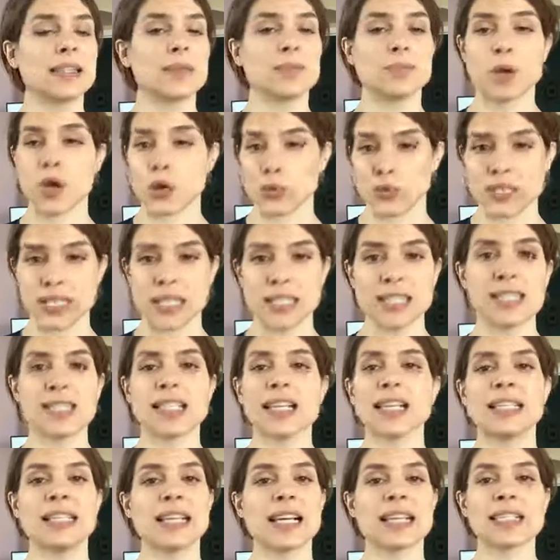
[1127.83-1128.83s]
poses.
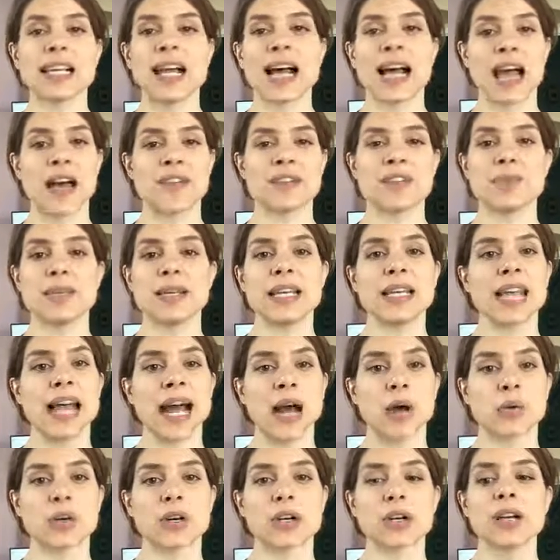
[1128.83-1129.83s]
It does not have to be an
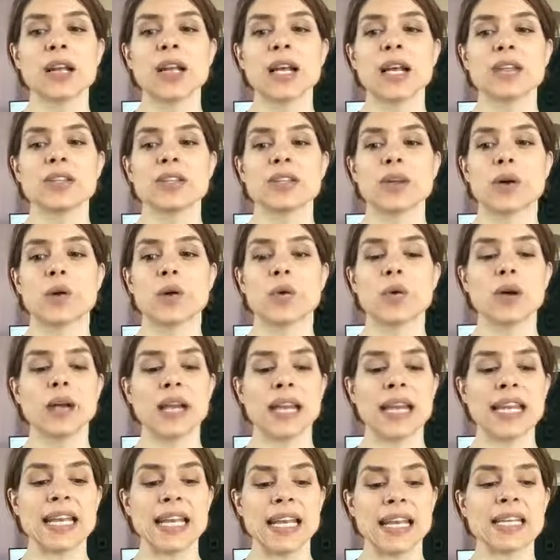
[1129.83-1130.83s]
hour. So
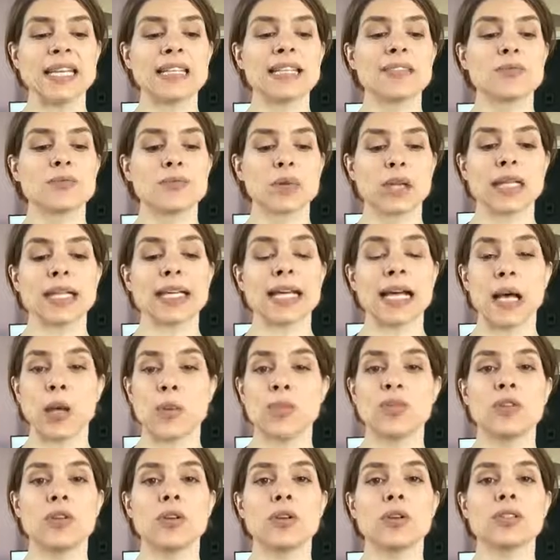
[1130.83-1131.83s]
it is really
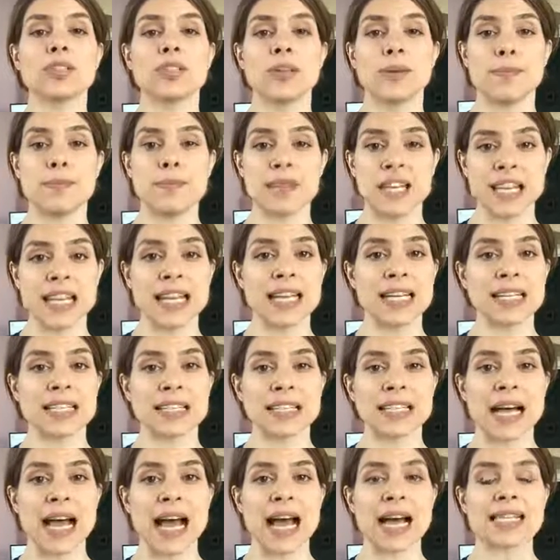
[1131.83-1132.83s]
helpful to be in a
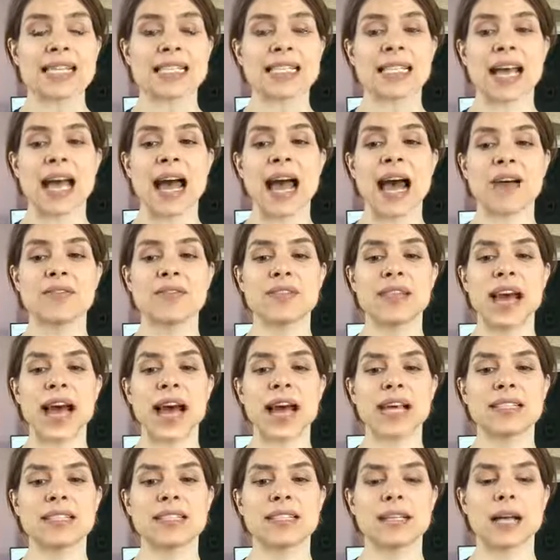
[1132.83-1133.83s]
class, to have
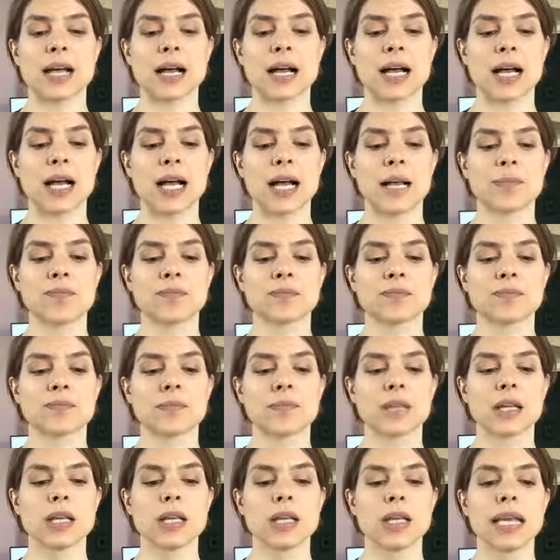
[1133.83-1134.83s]
that
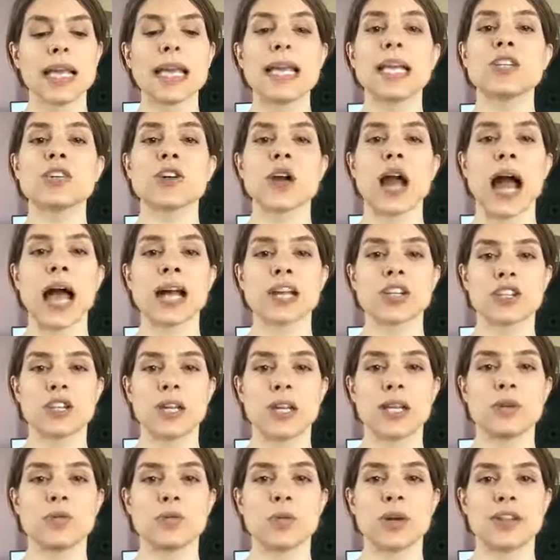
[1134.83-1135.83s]

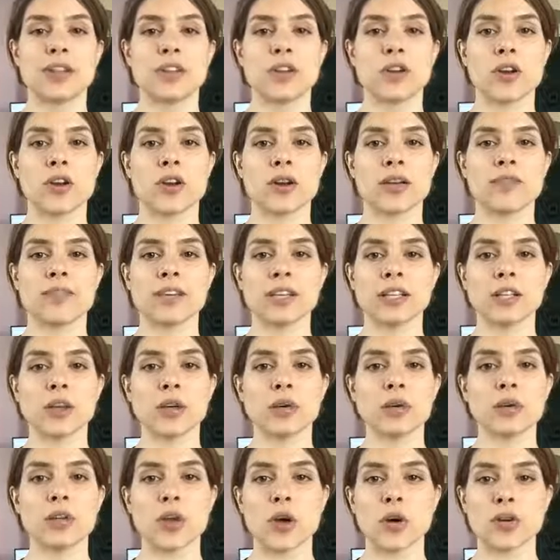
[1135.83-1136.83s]
interaction with your
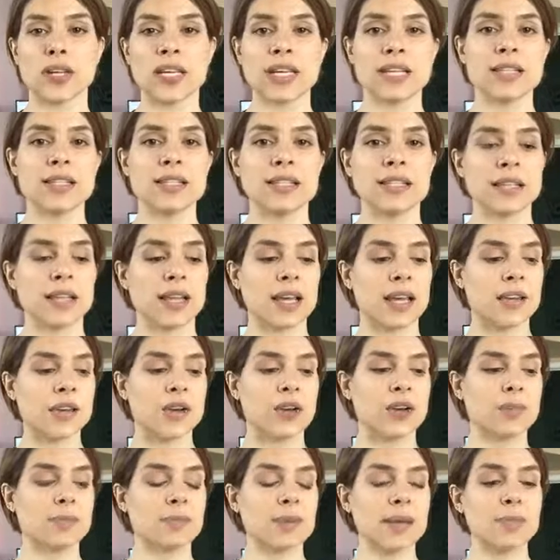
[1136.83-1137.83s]
fellow yogis, the
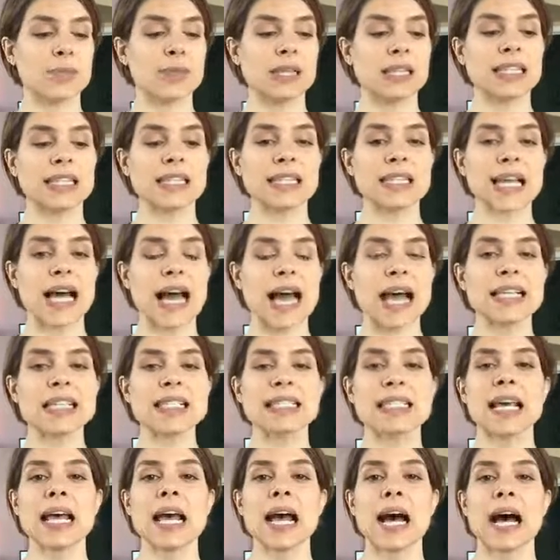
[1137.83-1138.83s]
other people in the
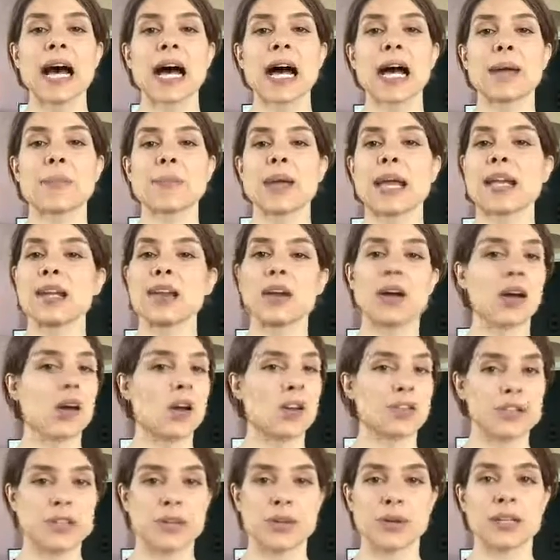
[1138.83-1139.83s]
class. And
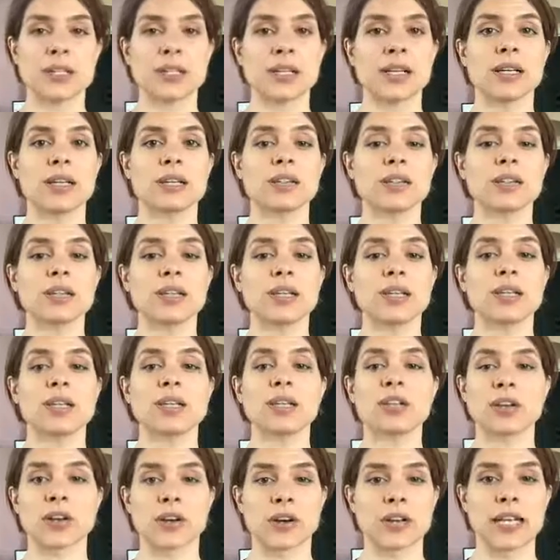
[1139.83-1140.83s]
also it's a good
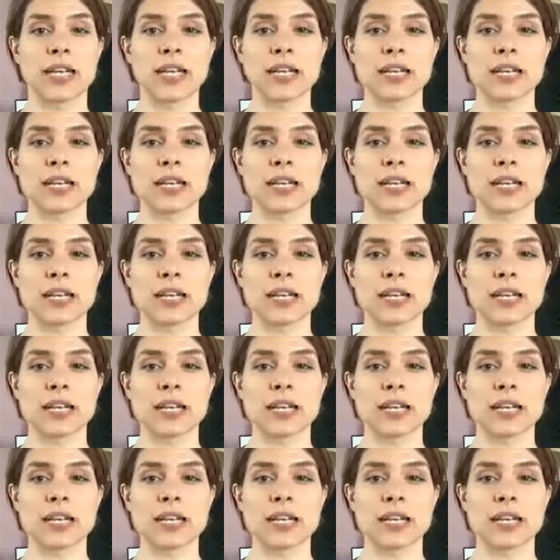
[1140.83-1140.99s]
learning